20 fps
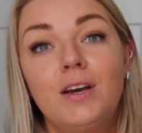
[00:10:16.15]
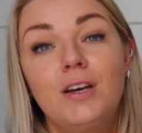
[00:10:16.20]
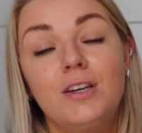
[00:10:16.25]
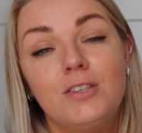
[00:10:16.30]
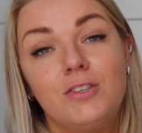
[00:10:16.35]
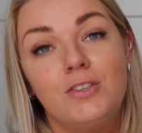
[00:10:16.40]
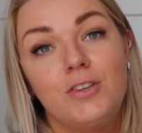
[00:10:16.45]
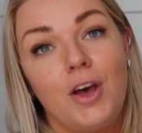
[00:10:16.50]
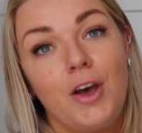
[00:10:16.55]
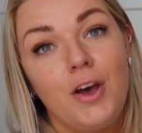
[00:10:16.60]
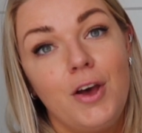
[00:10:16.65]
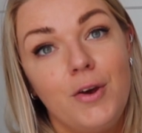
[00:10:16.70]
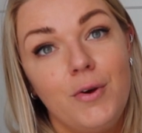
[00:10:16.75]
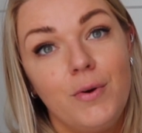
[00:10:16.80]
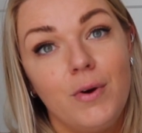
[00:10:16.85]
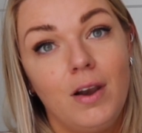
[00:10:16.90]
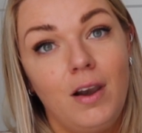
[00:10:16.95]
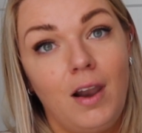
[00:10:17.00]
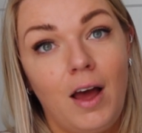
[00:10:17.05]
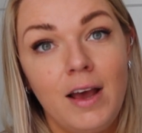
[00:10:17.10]

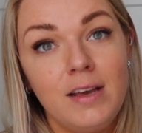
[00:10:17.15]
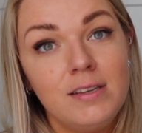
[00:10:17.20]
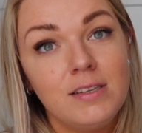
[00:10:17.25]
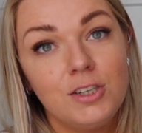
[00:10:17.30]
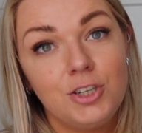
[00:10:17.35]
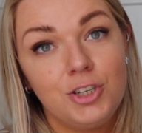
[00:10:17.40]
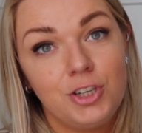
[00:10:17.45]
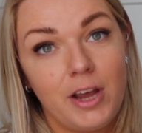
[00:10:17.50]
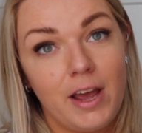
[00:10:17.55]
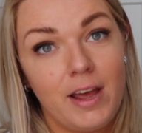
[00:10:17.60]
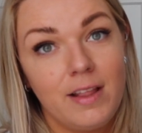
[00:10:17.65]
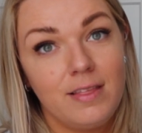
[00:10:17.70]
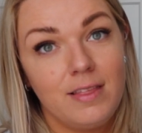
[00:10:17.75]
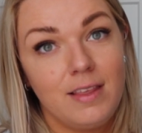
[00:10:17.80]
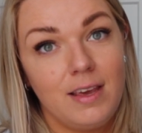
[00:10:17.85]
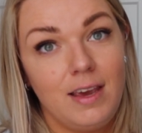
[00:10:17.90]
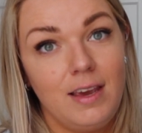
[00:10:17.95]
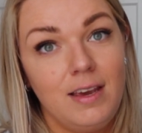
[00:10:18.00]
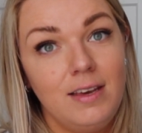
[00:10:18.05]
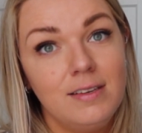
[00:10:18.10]
So Liza shared
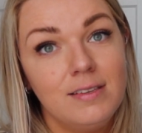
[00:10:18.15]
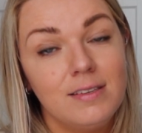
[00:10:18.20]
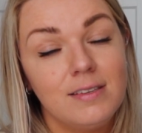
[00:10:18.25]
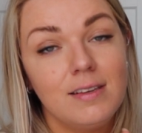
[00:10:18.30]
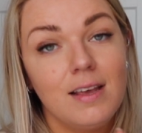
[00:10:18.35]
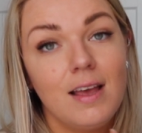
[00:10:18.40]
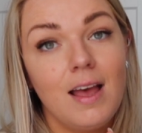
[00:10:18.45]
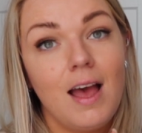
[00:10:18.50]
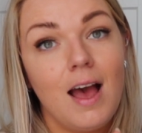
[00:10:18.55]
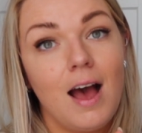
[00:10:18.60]
these.